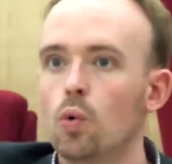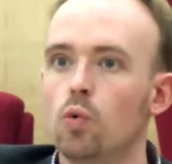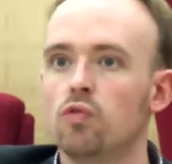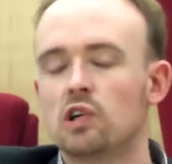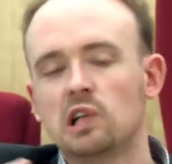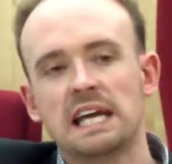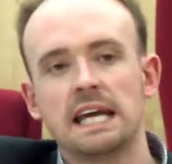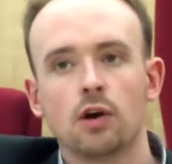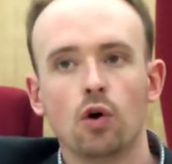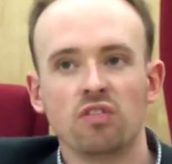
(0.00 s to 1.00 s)

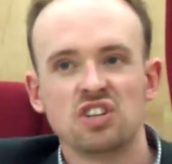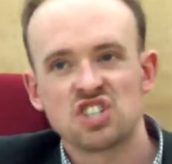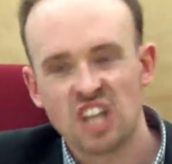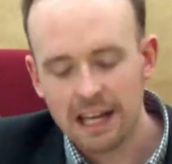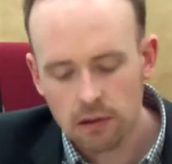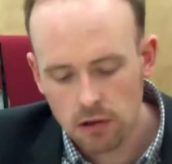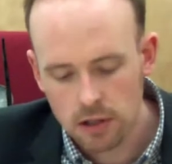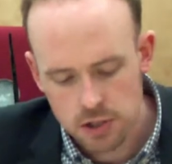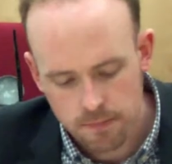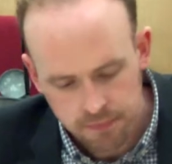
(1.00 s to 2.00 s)
overlaying all the state
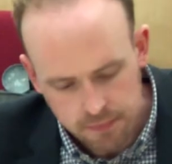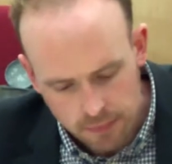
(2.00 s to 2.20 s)
laws.